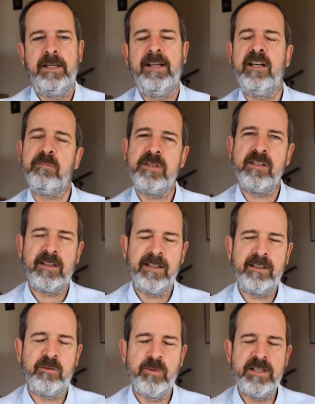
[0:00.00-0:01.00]
It helps to
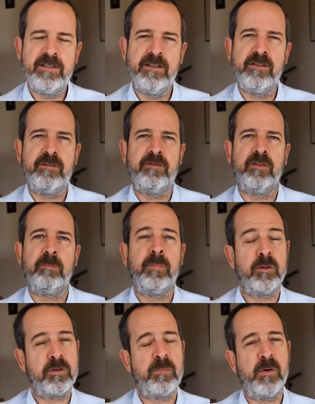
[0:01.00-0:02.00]
collect reasons for
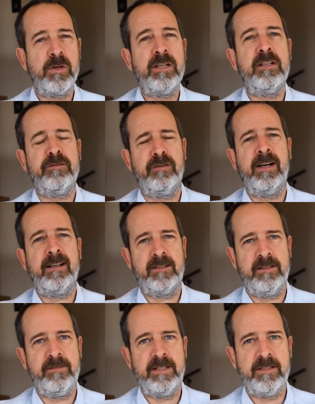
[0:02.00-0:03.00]
postponing different
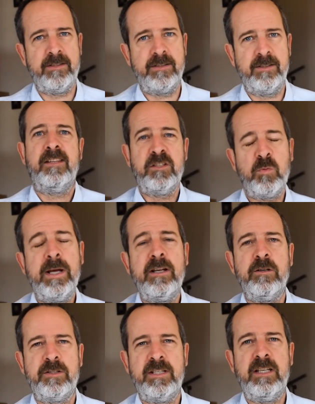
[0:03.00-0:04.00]
activities. This way
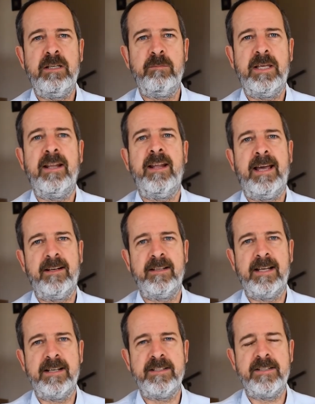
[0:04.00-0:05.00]
your team can
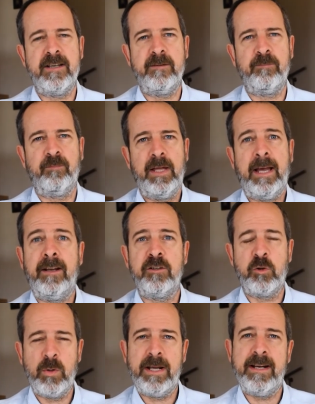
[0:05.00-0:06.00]
analyze them and
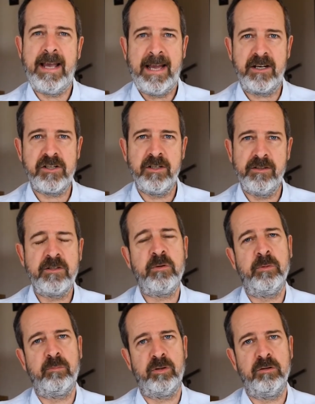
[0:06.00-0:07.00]
create actions to
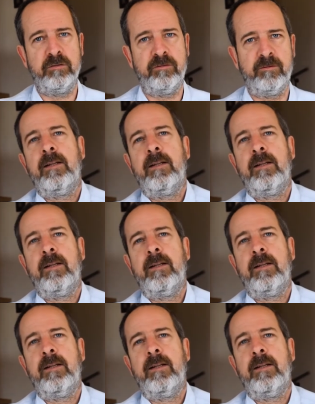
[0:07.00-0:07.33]
improve.